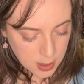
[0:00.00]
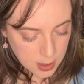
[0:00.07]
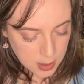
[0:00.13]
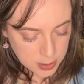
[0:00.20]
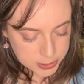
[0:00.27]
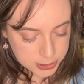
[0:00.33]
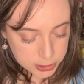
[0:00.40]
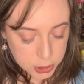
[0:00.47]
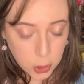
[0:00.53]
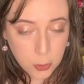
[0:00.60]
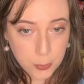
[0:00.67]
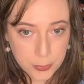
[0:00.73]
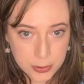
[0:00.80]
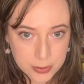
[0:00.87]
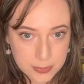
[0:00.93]

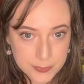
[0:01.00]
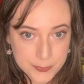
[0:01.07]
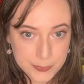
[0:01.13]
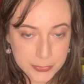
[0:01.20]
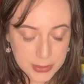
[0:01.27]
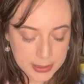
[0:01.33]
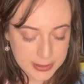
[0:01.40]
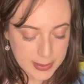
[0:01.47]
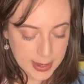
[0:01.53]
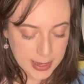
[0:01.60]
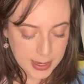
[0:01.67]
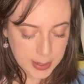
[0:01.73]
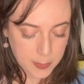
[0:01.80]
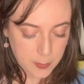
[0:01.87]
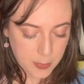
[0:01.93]
soap
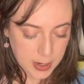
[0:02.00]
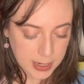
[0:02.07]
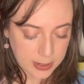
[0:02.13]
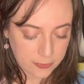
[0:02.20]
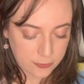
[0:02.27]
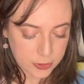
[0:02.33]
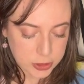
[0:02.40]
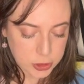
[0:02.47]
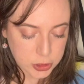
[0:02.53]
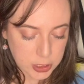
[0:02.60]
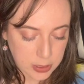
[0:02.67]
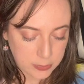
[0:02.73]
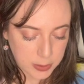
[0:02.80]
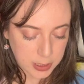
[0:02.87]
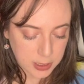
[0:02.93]
that my friend
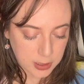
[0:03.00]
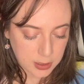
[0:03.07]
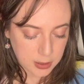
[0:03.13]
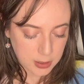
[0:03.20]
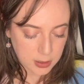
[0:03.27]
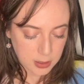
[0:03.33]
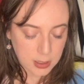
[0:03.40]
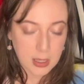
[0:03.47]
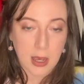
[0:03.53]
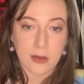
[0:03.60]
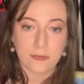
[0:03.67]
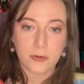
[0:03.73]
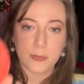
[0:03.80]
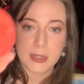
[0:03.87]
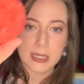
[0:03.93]
Shelby got
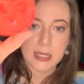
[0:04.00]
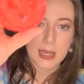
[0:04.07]
for me